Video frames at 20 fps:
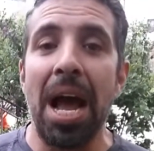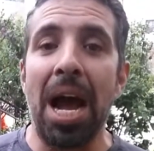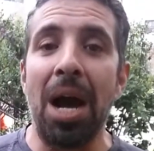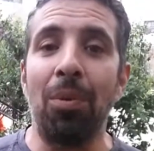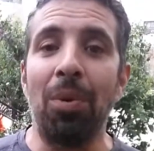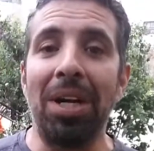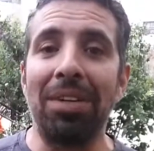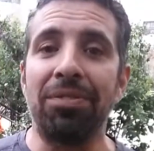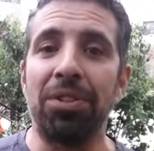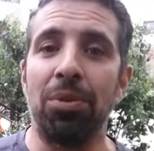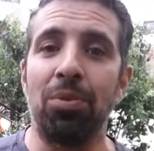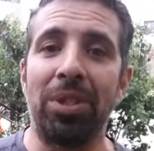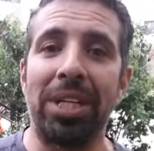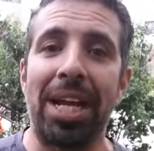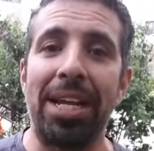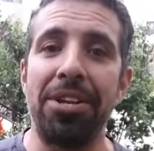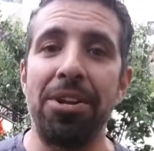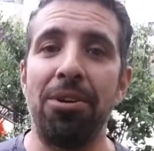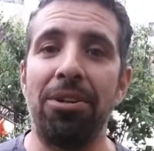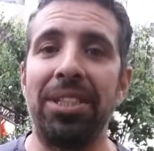However, what
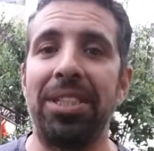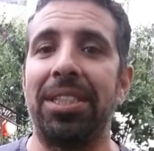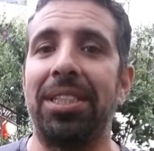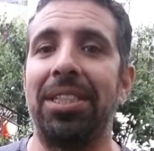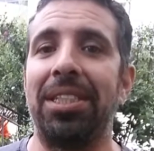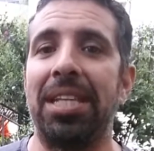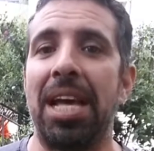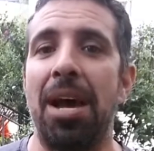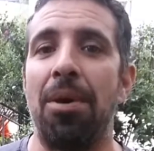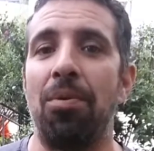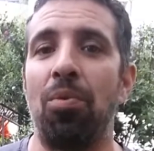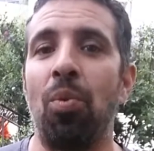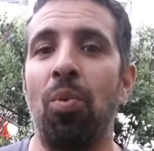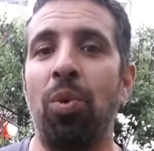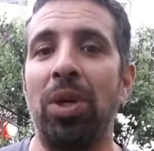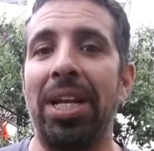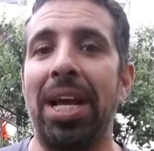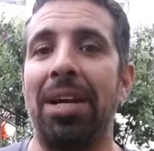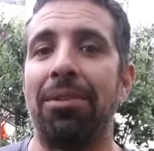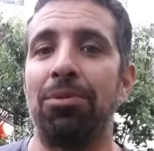I noticed is that
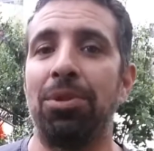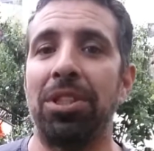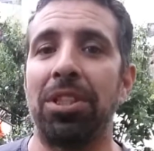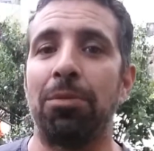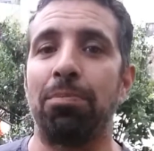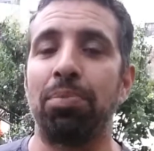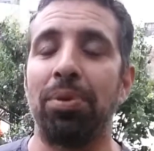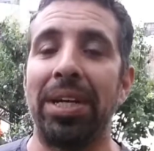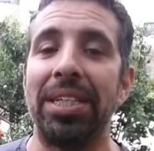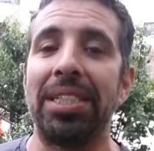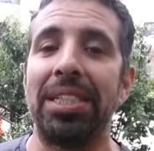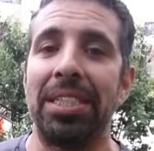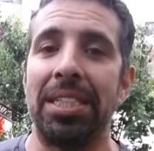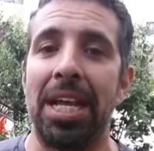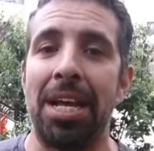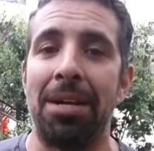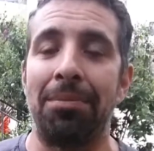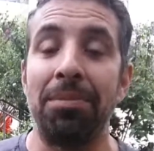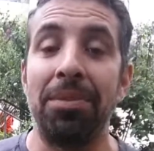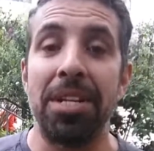when I was suppressing
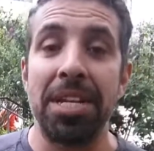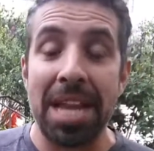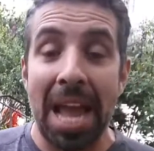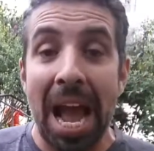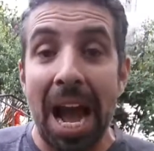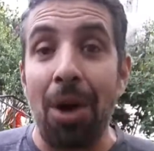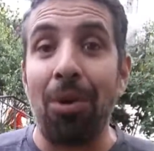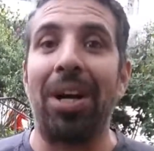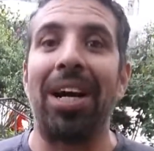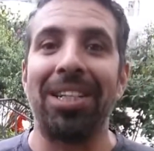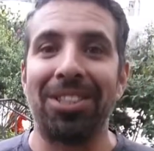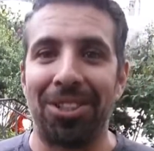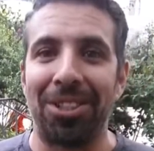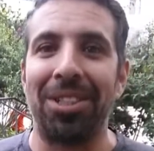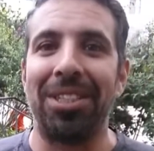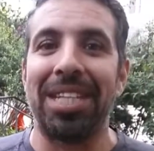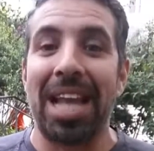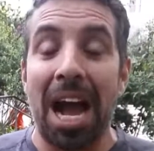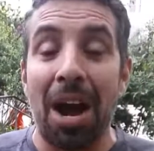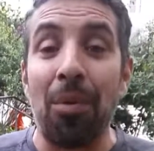them, now
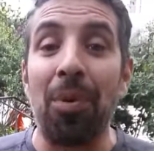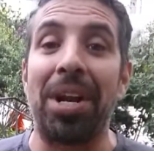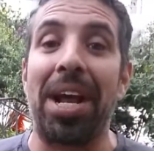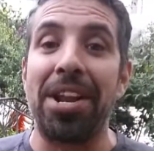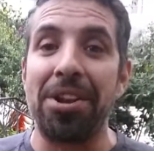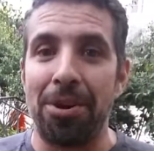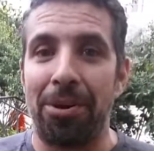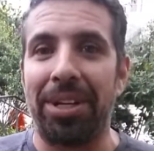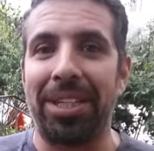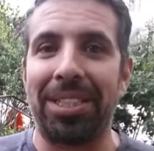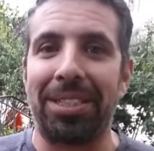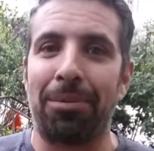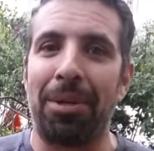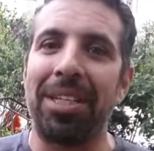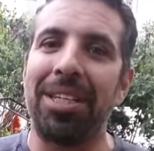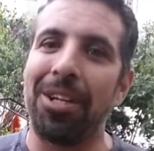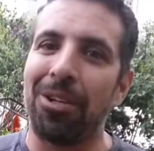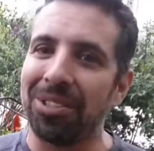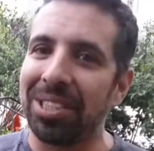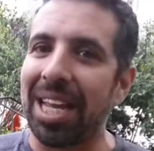actually, now what I noticed,
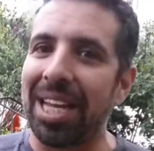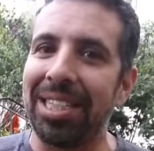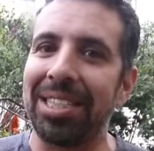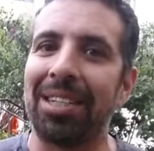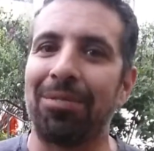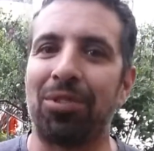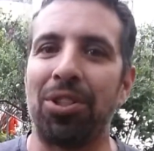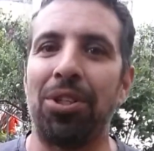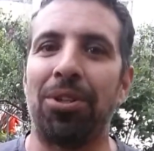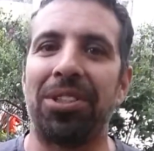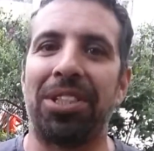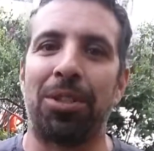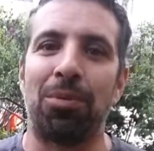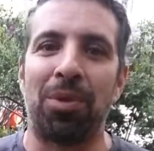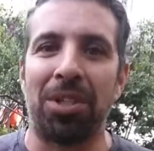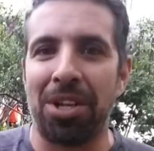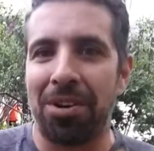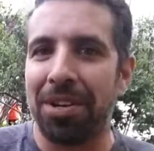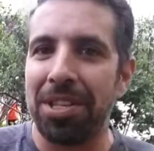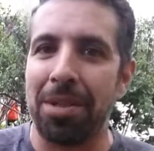you know, it's kind of tough to notice it
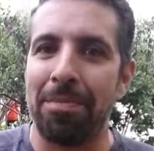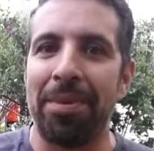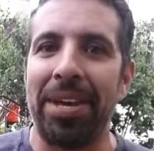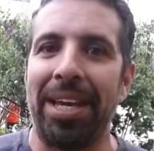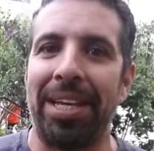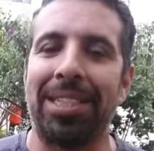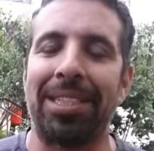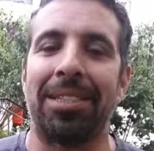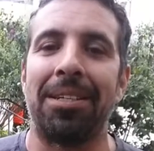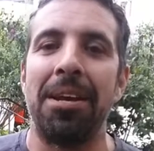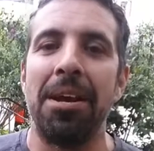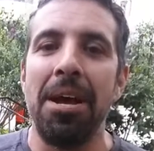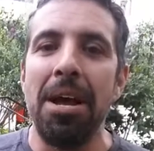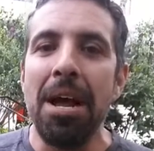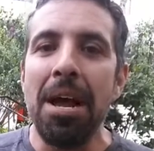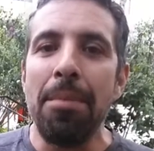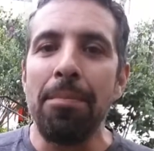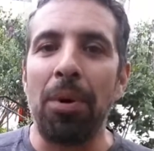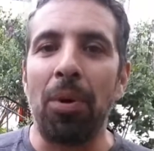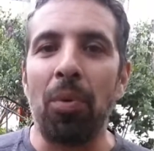when you're in the mix,
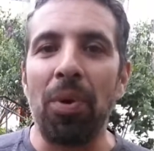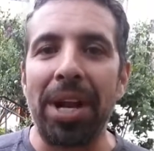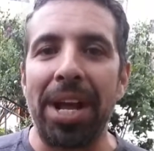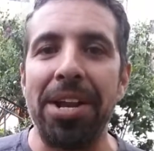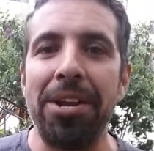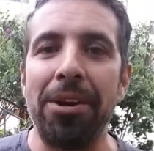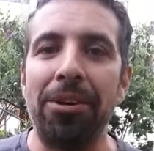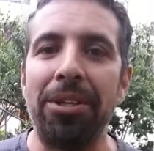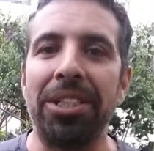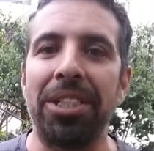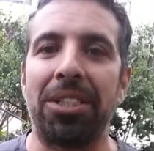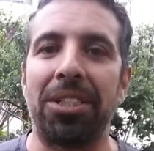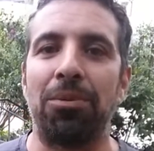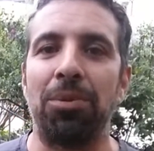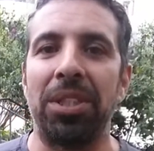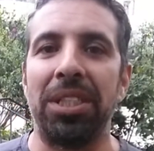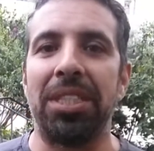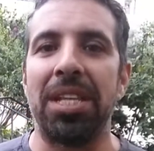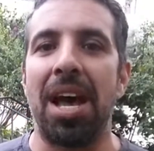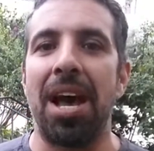but what I noticed
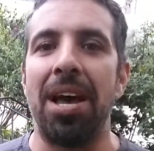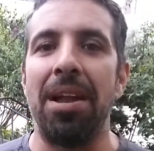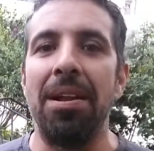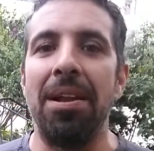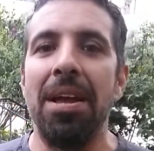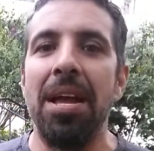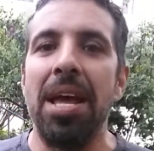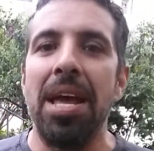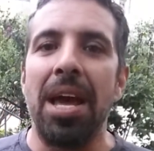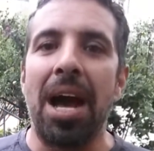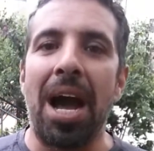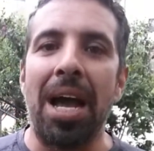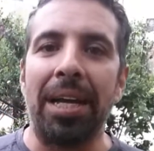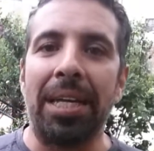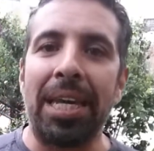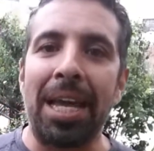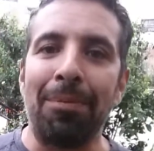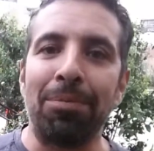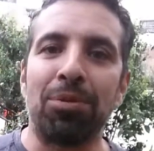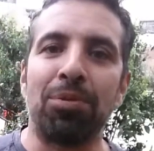was that I
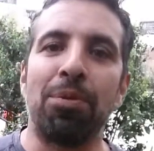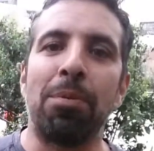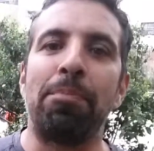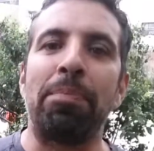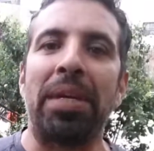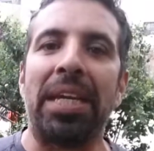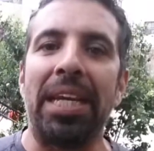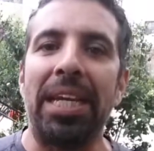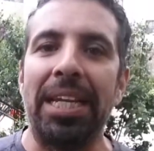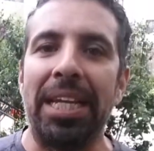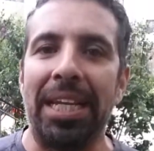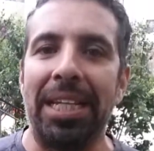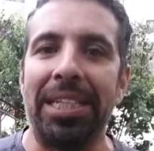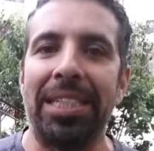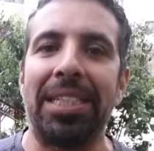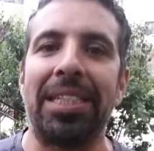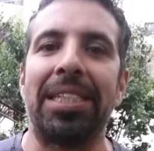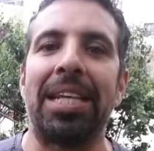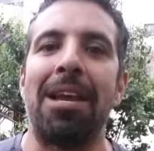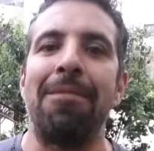kept repeating
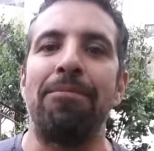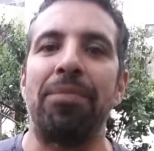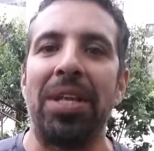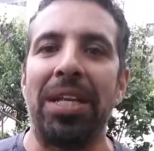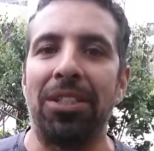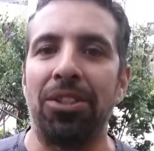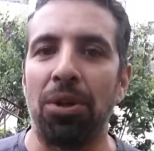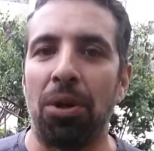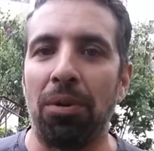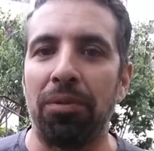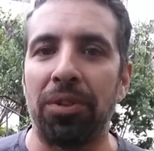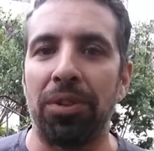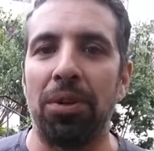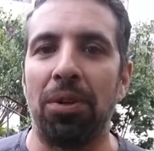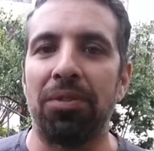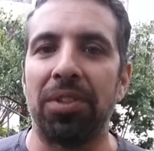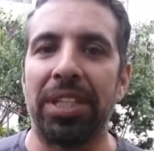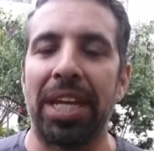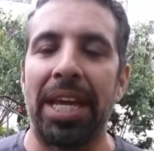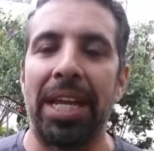the same things over and
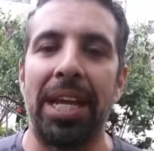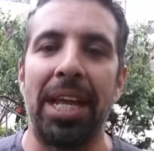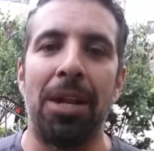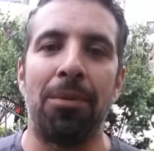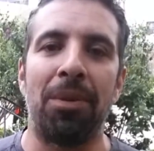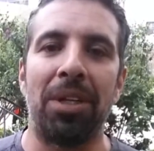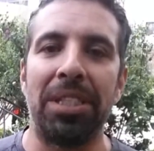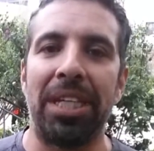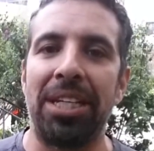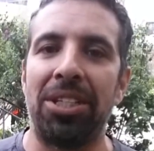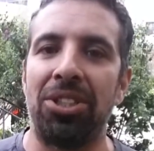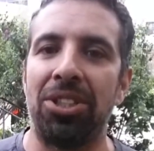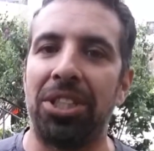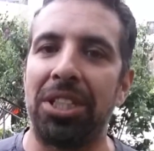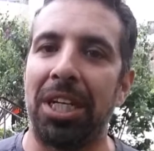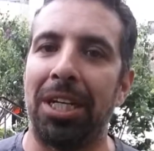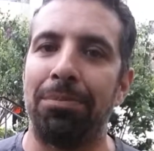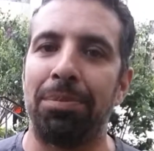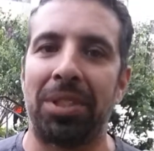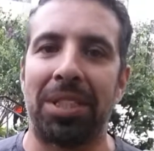over again in
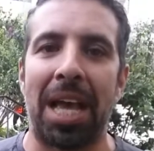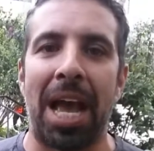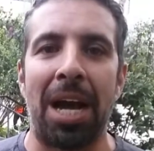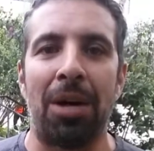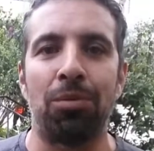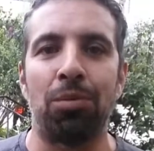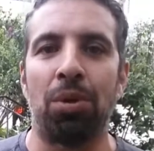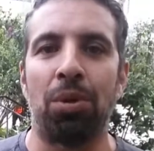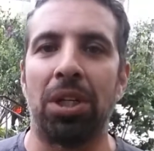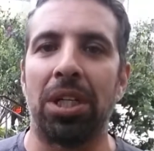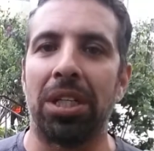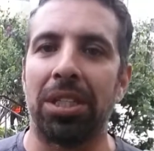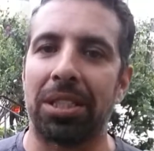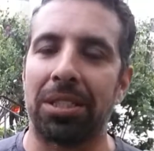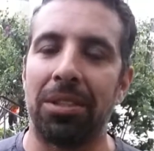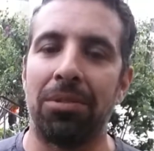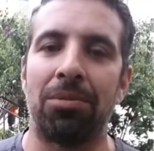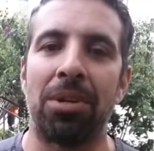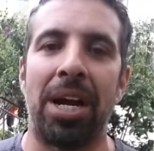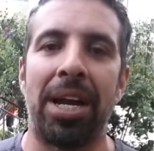relationships, at
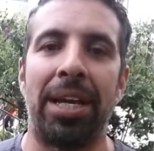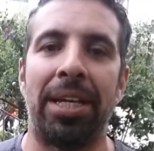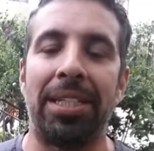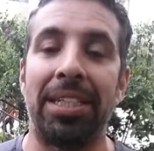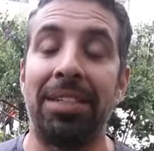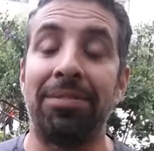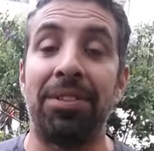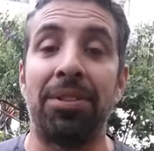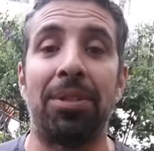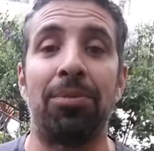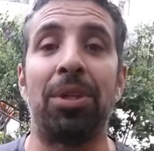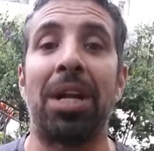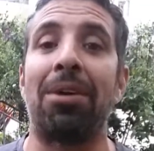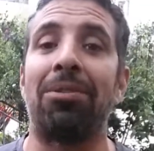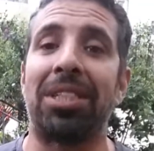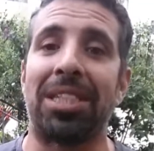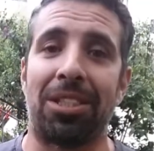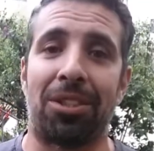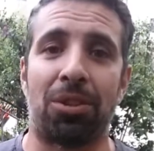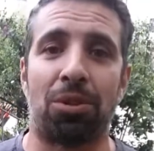work, right? Even when I
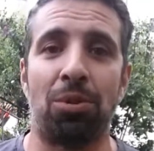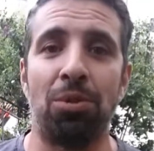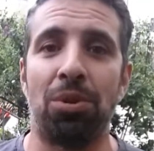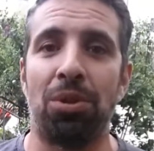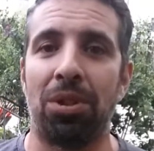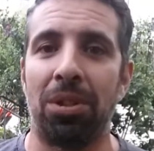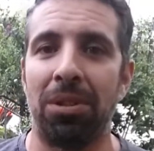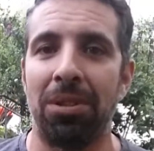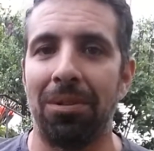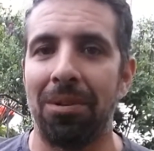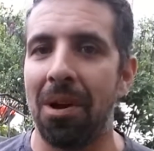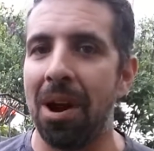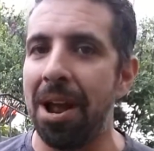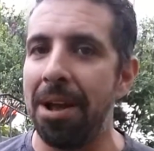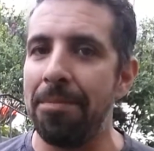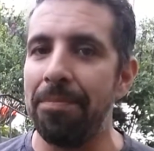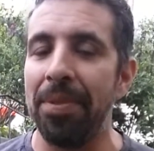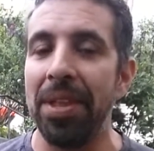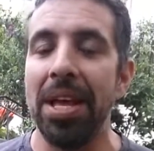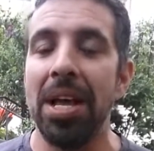was at school, all
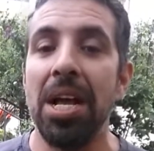right?